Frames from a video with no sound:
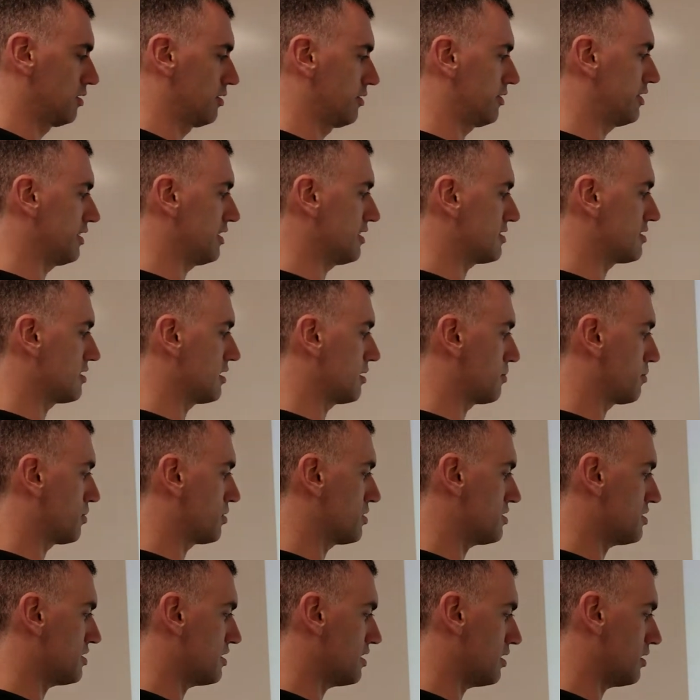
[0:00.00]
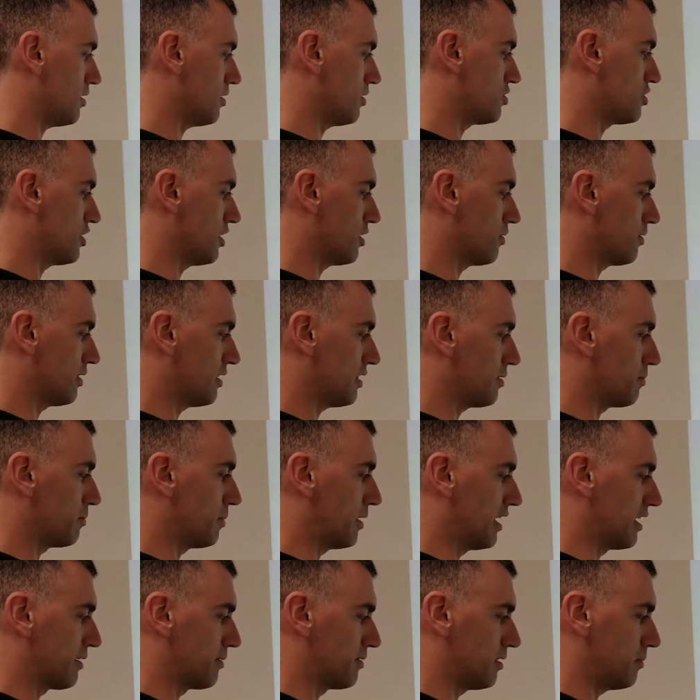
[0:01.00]
These numbers here, generally at the
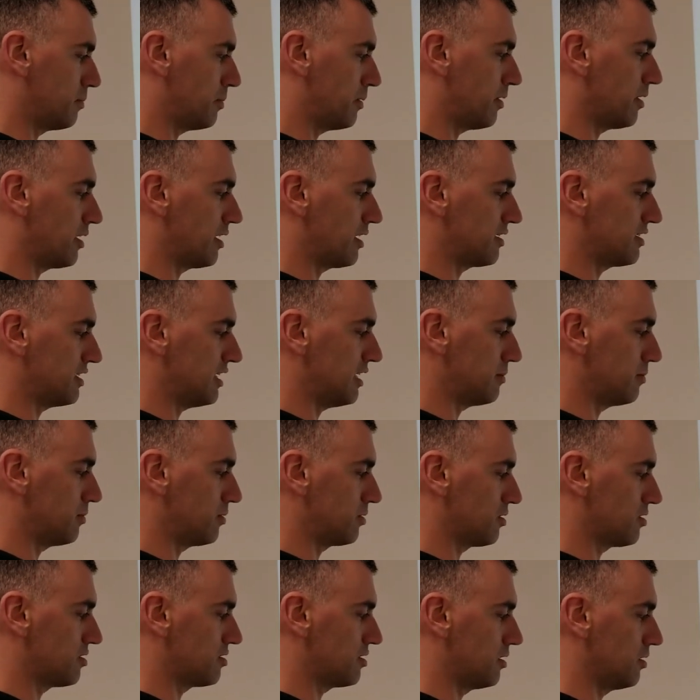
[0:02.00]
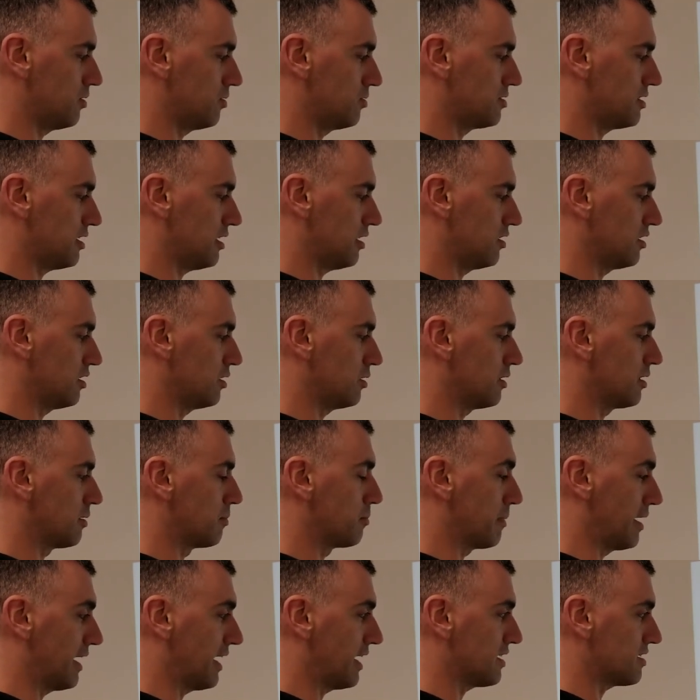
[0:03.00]
bottom of the periodic table or so, tell you the
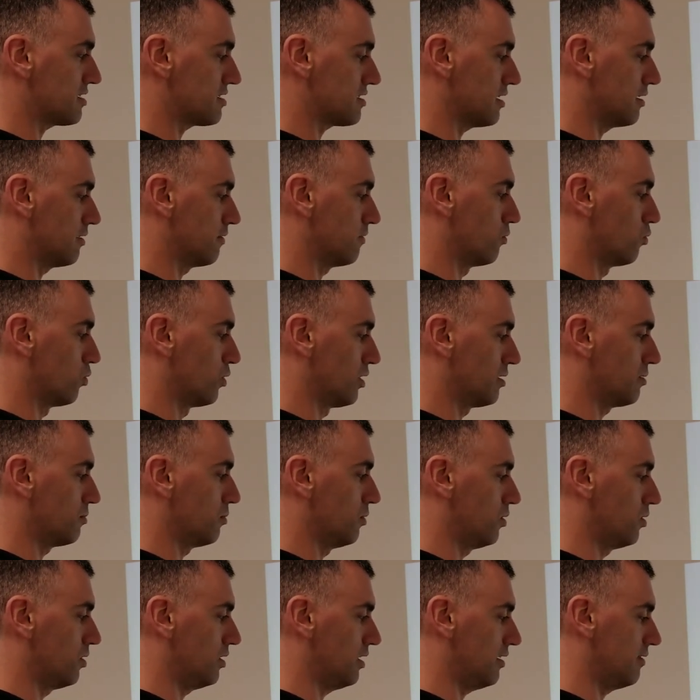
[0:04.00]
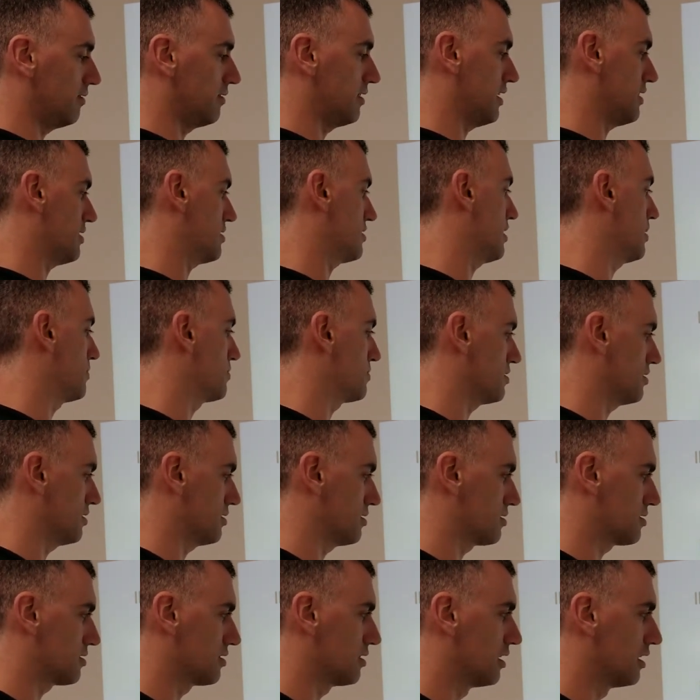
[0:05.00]
mass of 1 mole of that
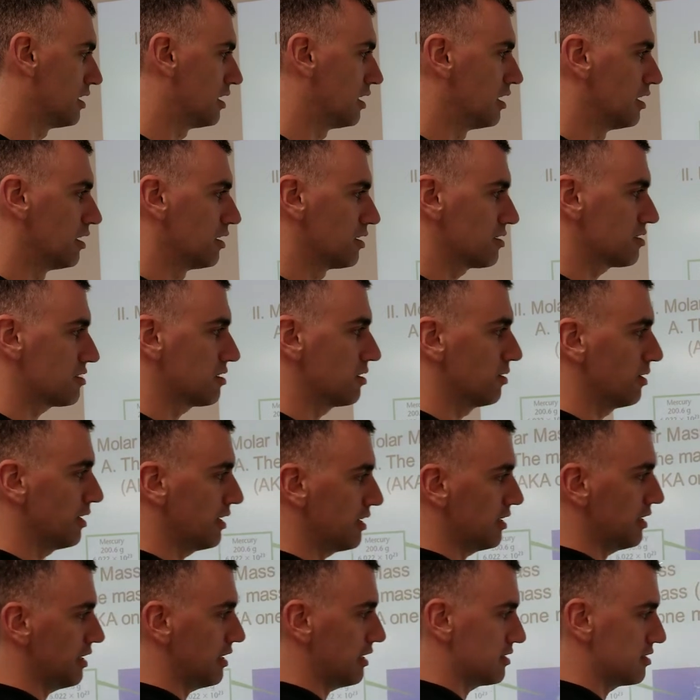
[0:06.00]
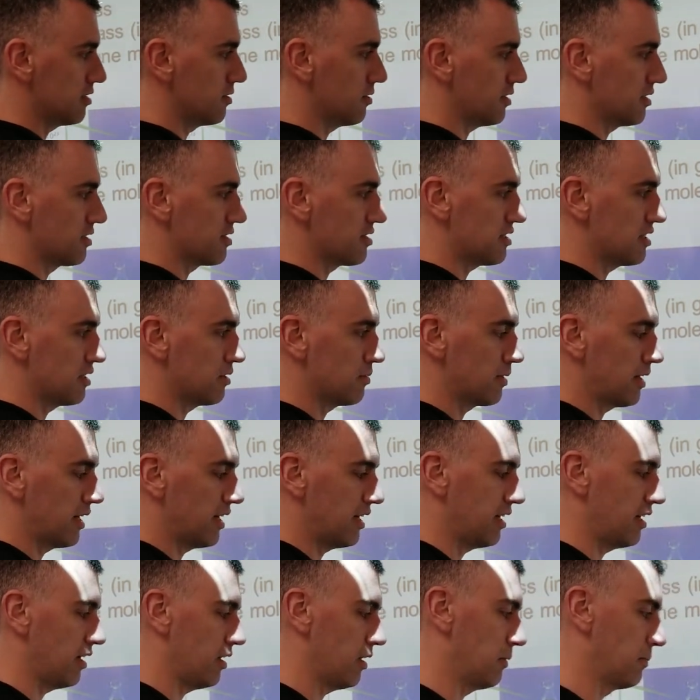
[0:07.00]
substance. So as you can see right
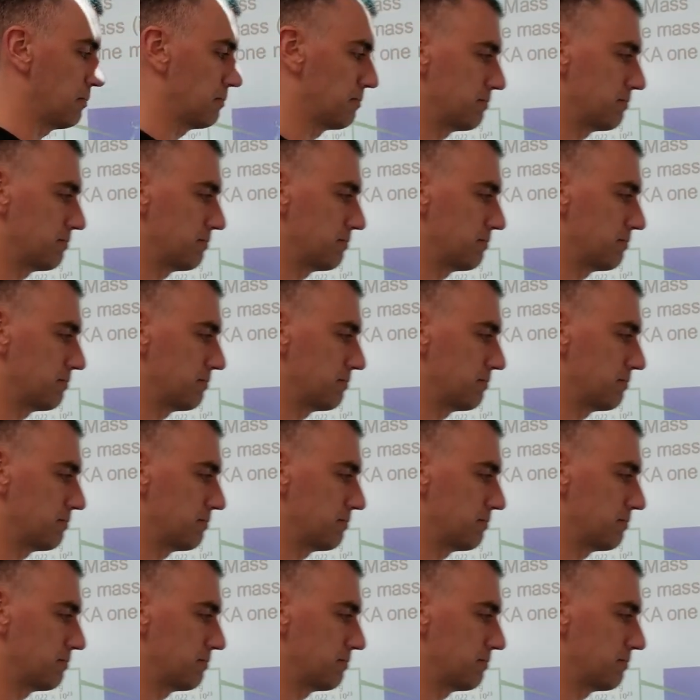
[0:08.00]
here.